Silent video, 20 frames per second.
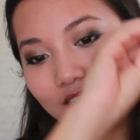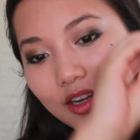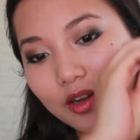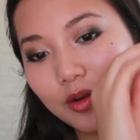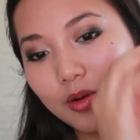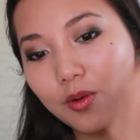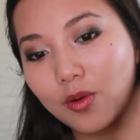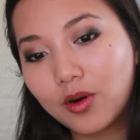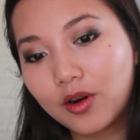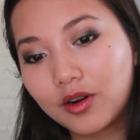a
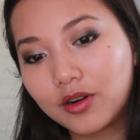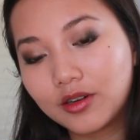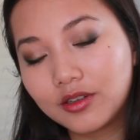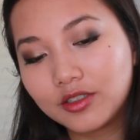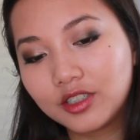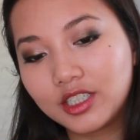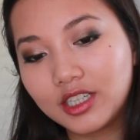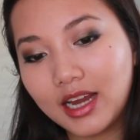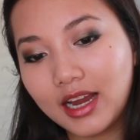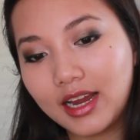coral
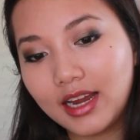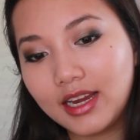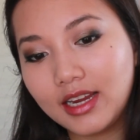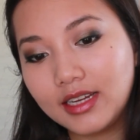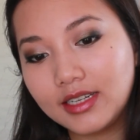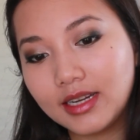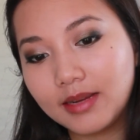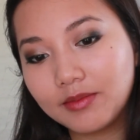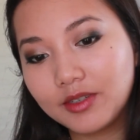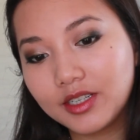
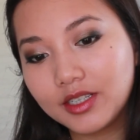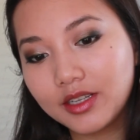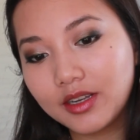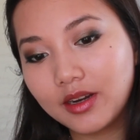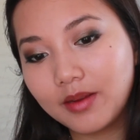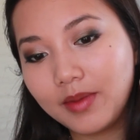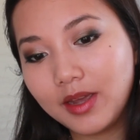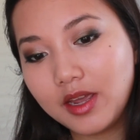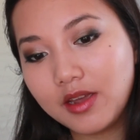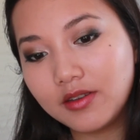shade. I'm just going
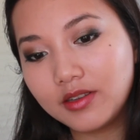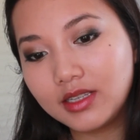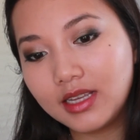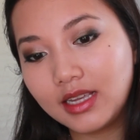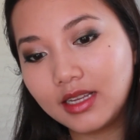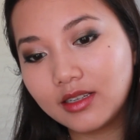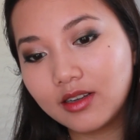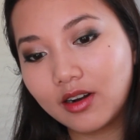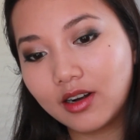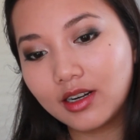to be
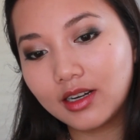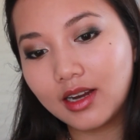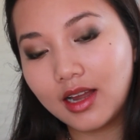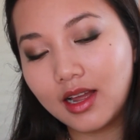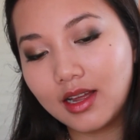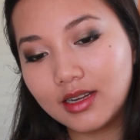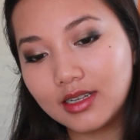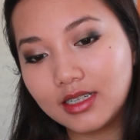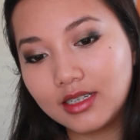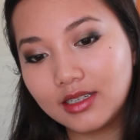using
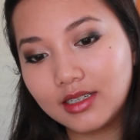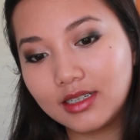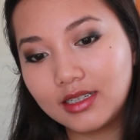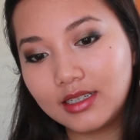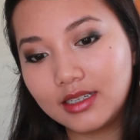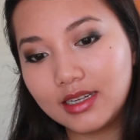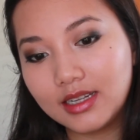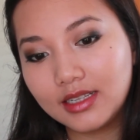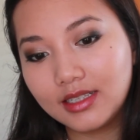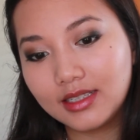
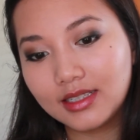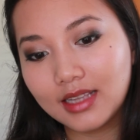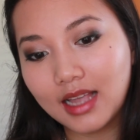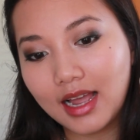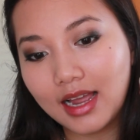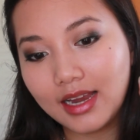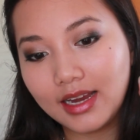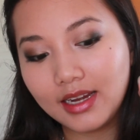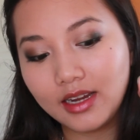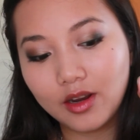this
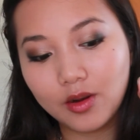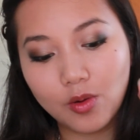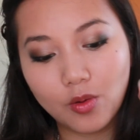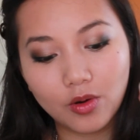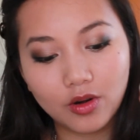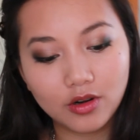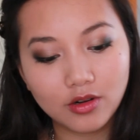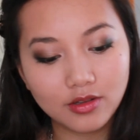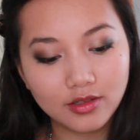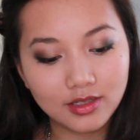side, the
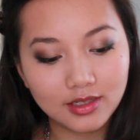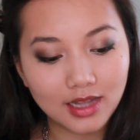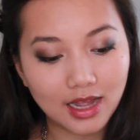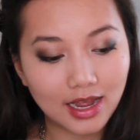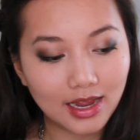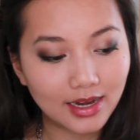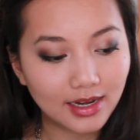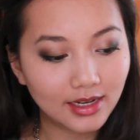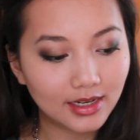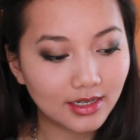coral
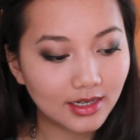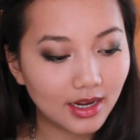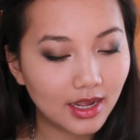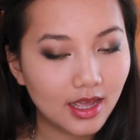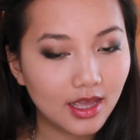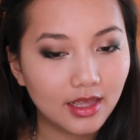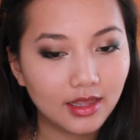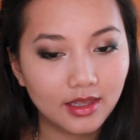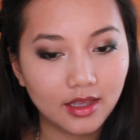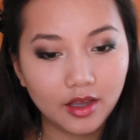side.
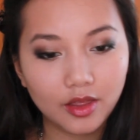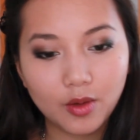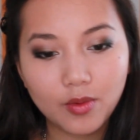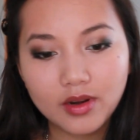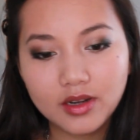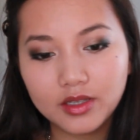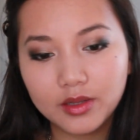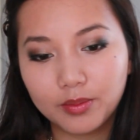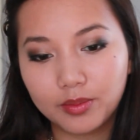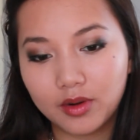The other one
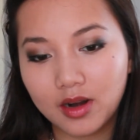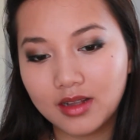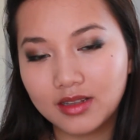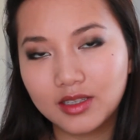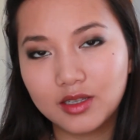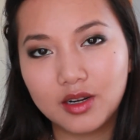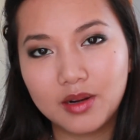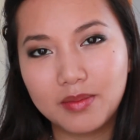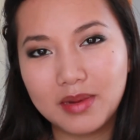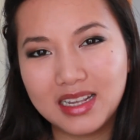is a
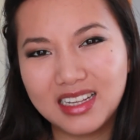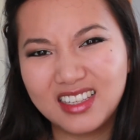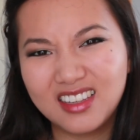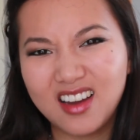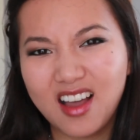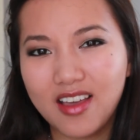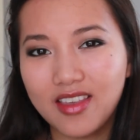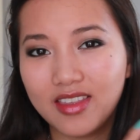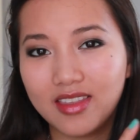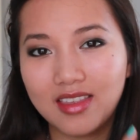bronzer, but it's
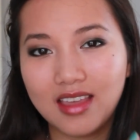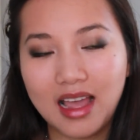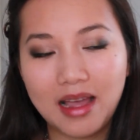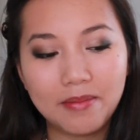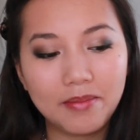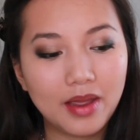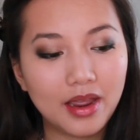not that